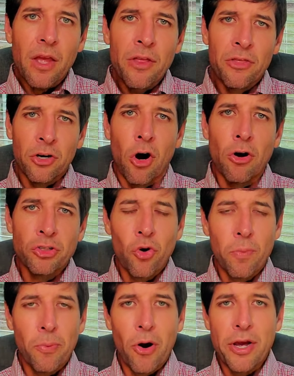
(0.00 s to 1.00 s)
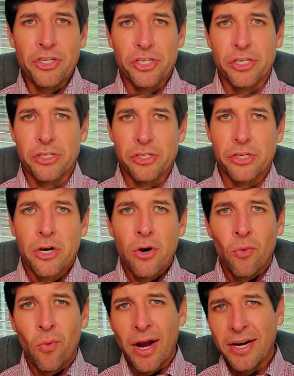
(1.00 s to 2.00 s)
The large corporations,
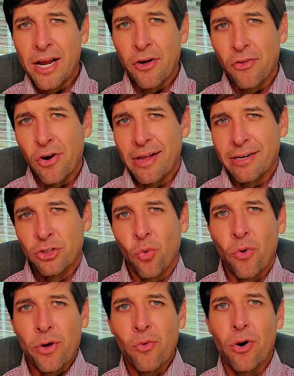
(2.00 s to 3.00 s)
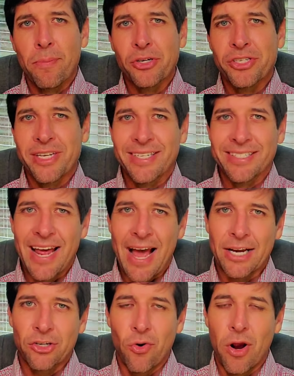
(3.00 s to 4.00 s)
right now, they're at a 21%
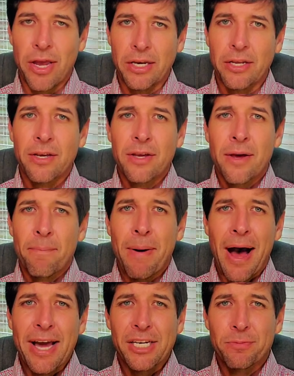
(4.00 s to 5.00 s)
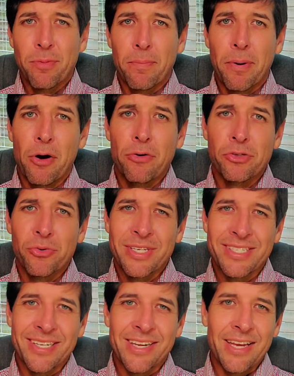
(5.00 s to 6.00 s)
tax rate. Biden's proposal
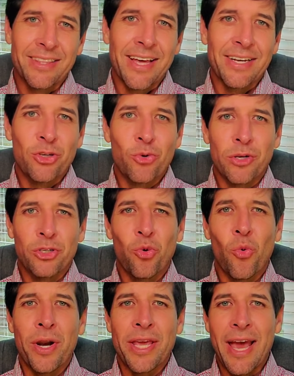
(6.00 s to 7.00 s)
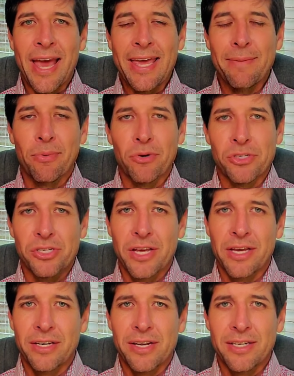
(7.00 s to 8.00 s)
is to take that to a
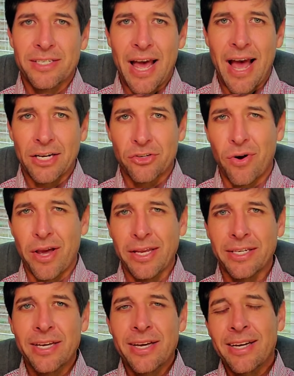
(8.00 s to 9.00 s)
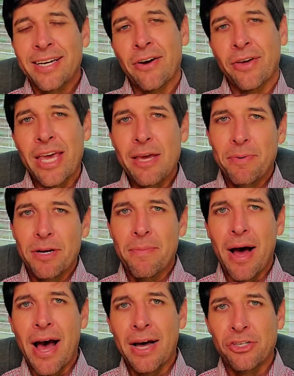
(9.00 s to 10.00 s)
28% tax rate. Now, keep in
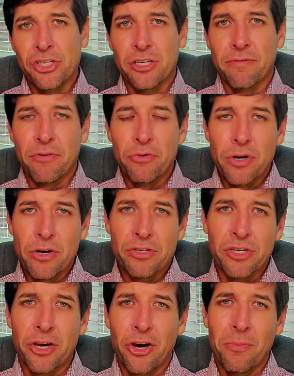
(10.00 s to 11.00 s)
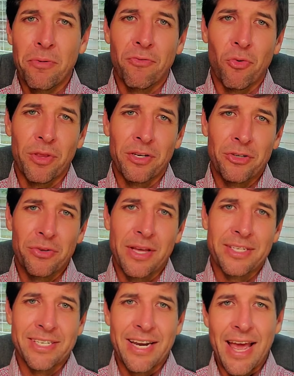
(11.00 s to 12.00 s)
mind, just a few years ago, before the
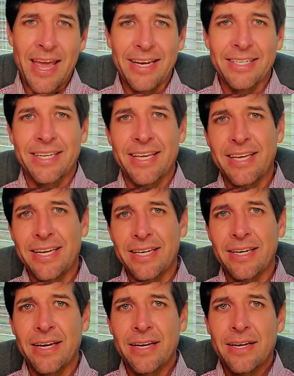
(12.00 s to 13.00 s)
2018